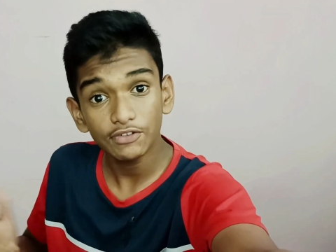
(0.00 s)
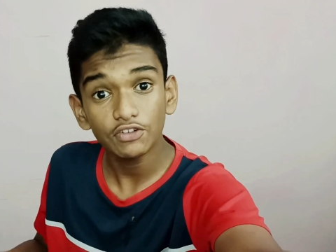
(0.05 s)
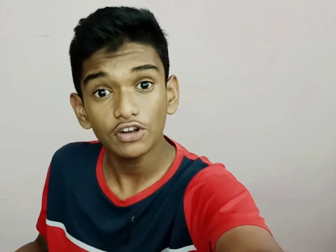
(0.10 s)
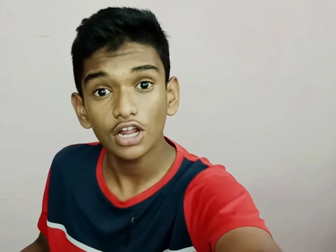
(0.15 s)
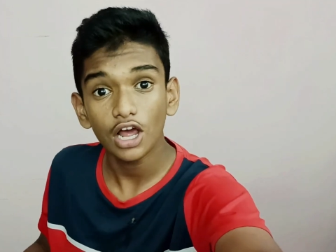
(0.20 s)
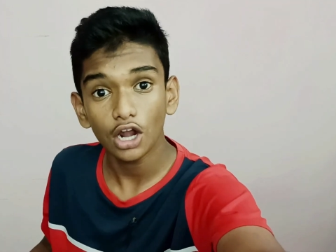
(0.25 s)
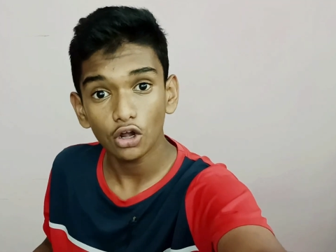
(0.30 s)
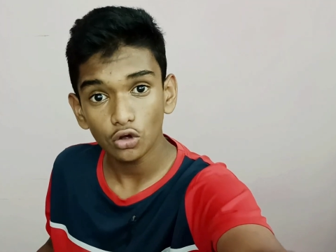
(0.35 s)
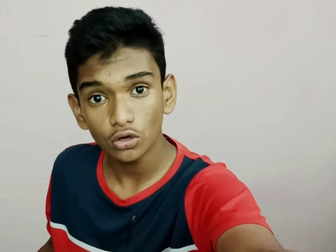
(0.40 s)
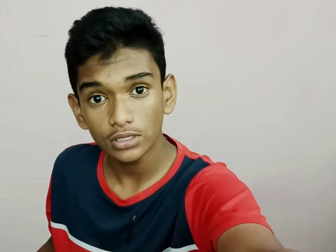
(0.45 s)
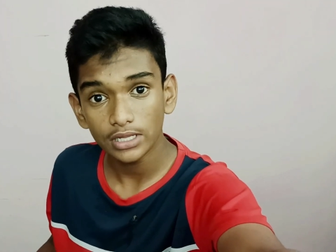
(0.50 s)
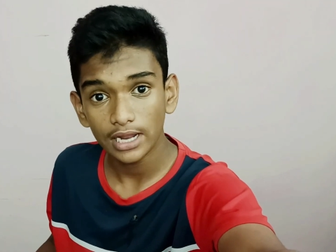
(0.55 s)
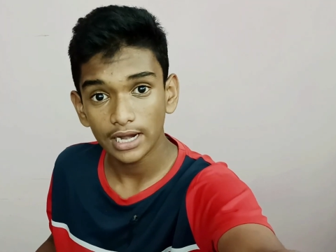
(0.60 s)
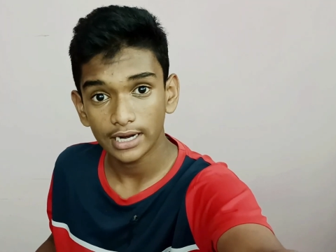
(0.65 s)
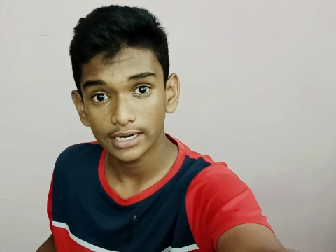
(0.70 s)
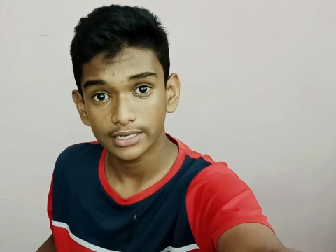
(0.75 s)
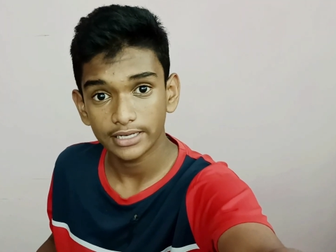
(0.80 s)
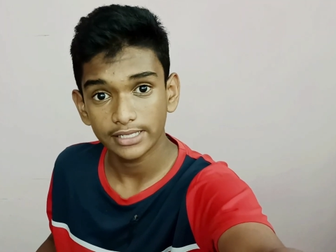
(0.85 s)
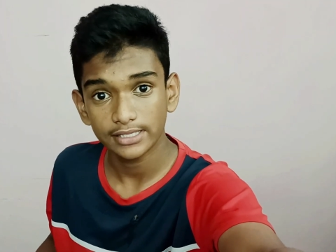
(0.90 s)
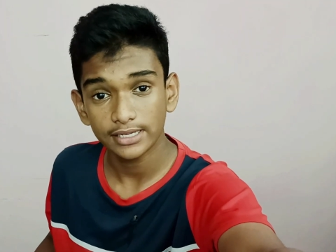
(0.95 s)
will allow the
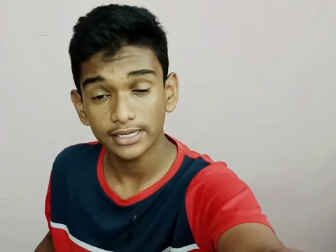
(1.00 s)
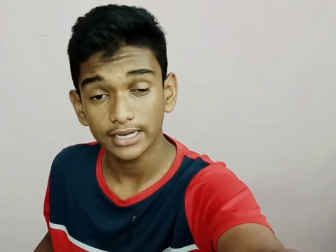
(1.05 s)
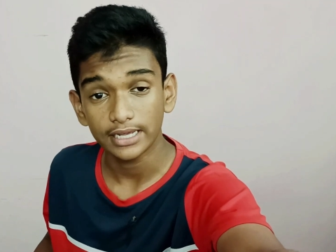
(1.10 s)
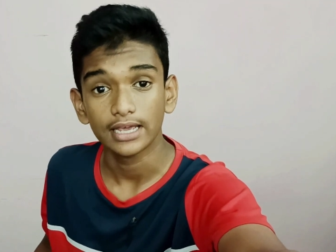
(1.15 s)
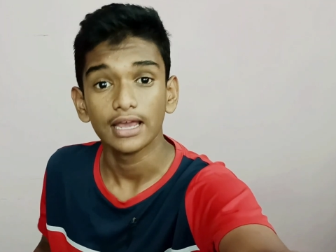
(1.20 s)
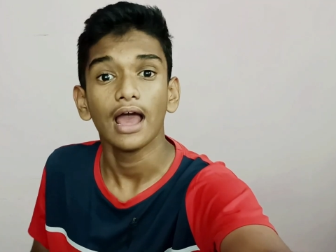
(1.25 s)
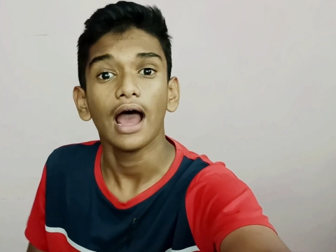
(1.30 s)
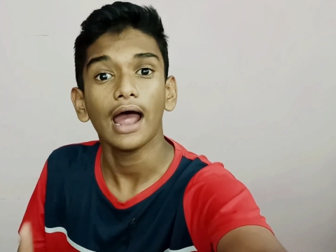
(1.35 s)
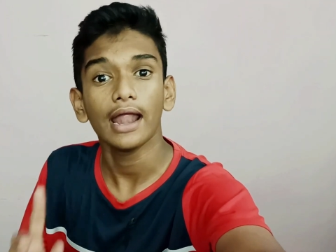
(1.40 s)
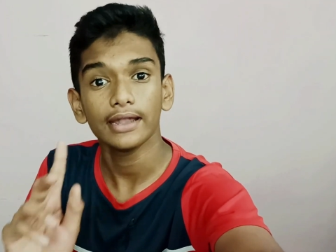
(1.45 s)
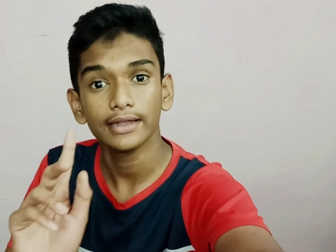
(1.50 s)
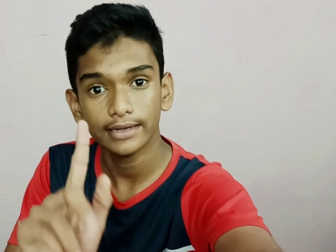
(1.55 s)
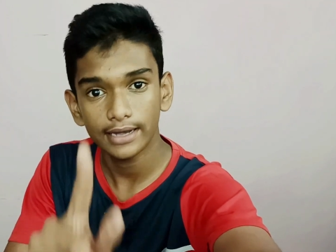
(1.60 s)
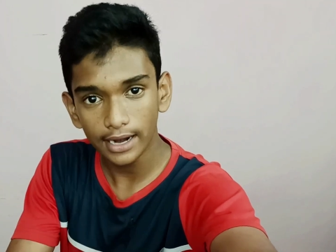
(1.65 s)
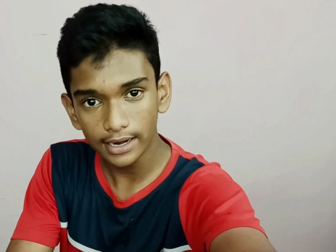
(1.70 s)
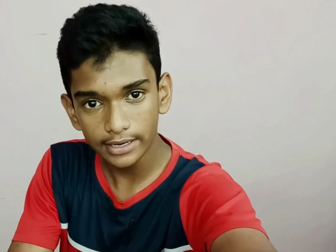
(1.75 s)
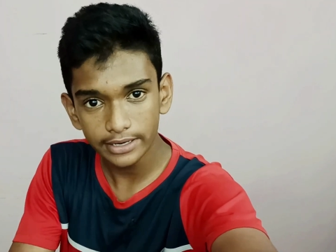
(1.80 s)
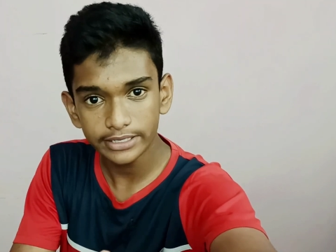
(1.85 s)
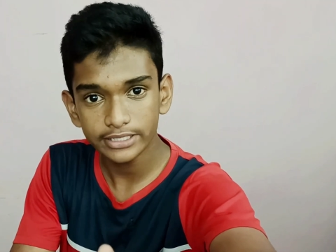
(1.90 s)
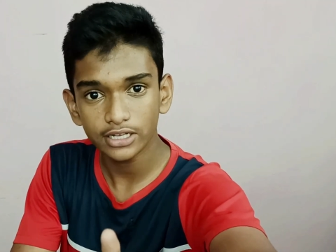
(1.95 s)
electricity, and
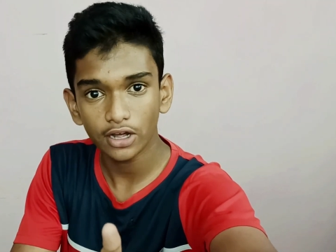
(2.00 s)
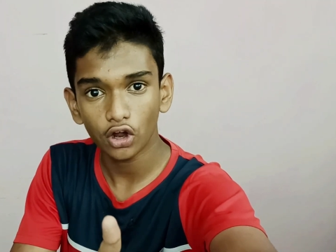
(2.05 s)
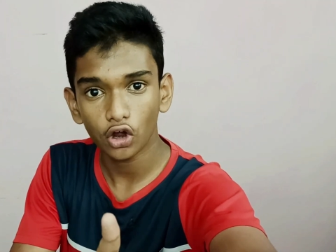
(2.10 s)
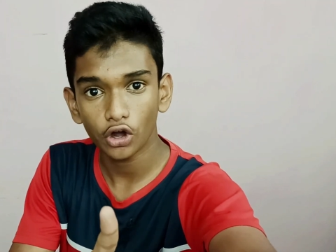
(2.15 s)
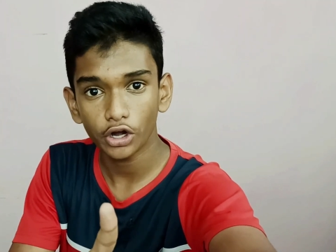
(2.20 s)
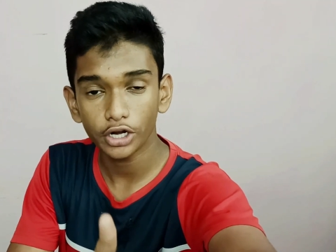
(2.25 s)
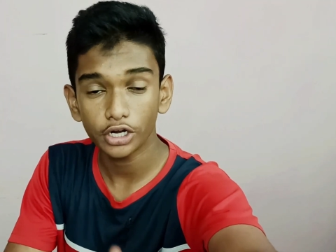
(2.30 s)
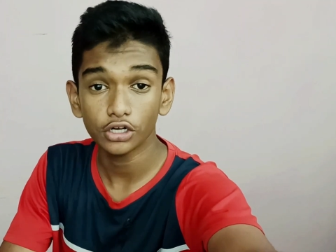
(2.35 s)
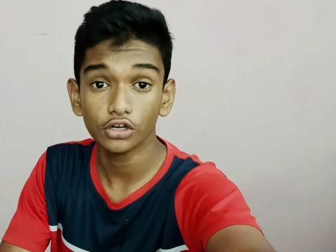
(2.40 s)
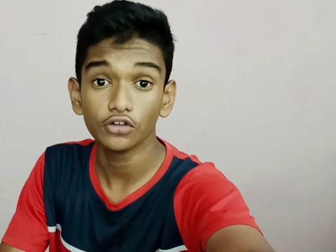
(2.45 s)
that is according